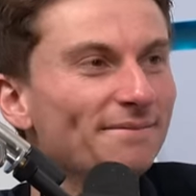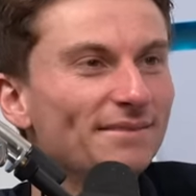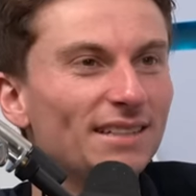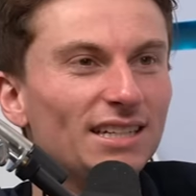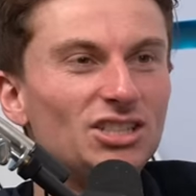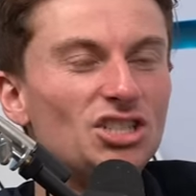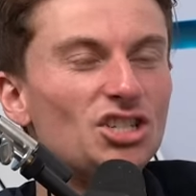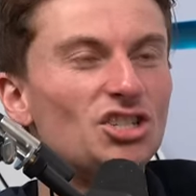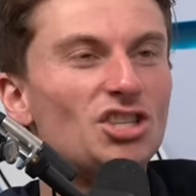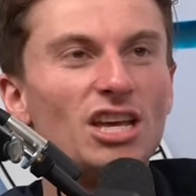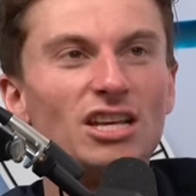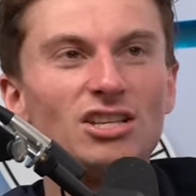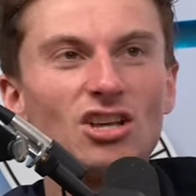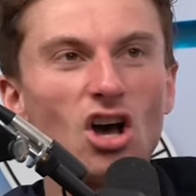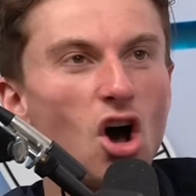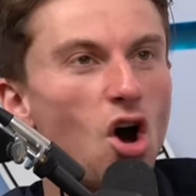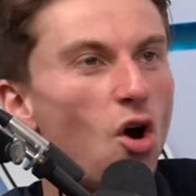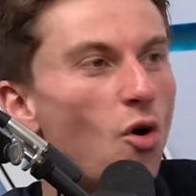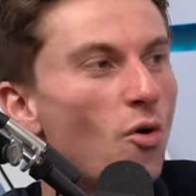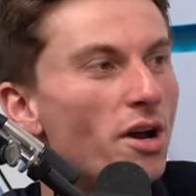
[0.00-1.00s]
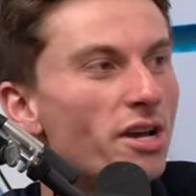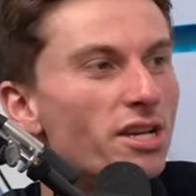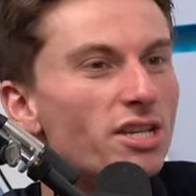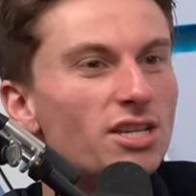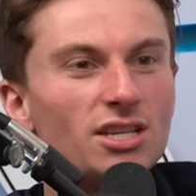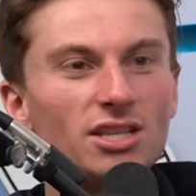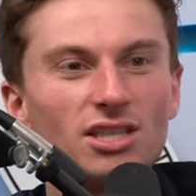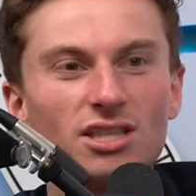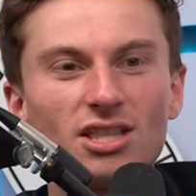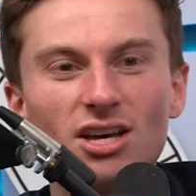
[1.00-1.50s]
It's just, it's always
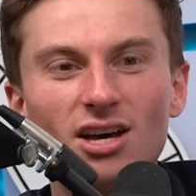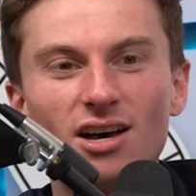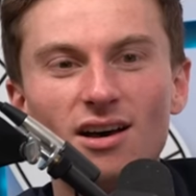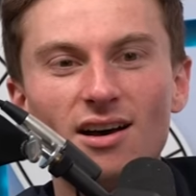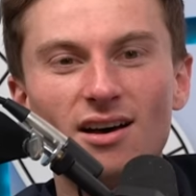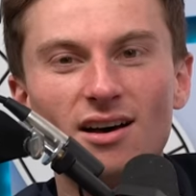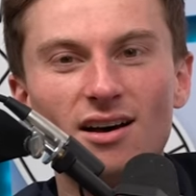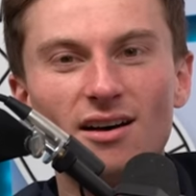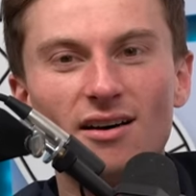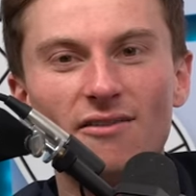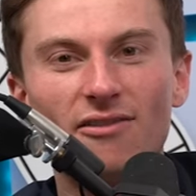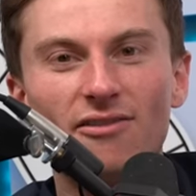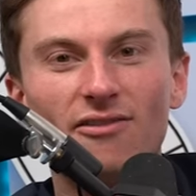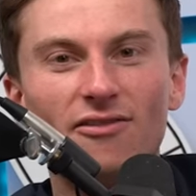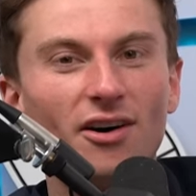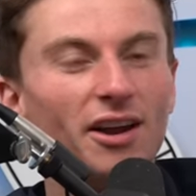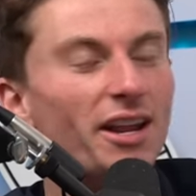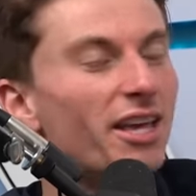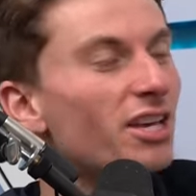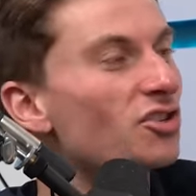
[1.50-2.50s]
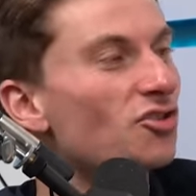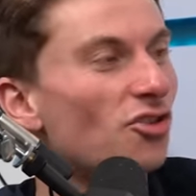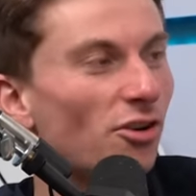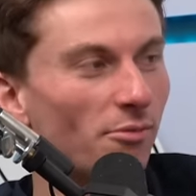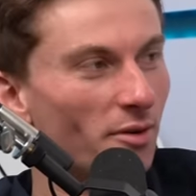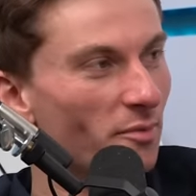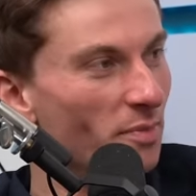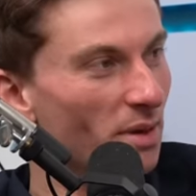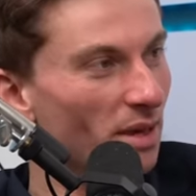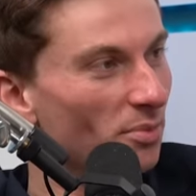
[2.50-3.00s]
the funniest group
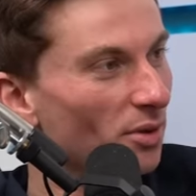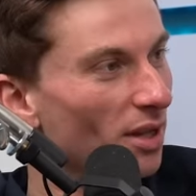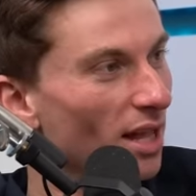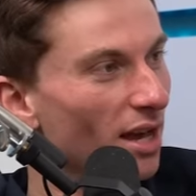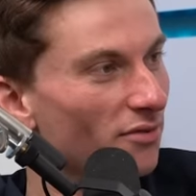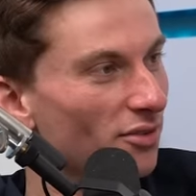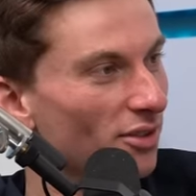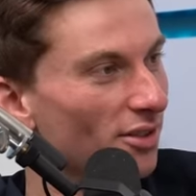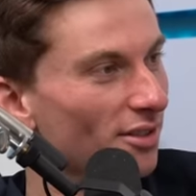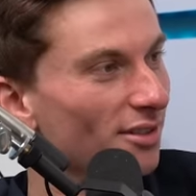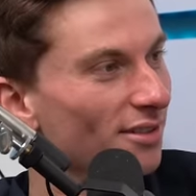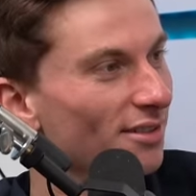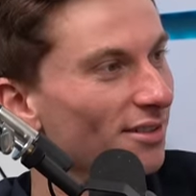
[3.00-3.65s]
of people ever.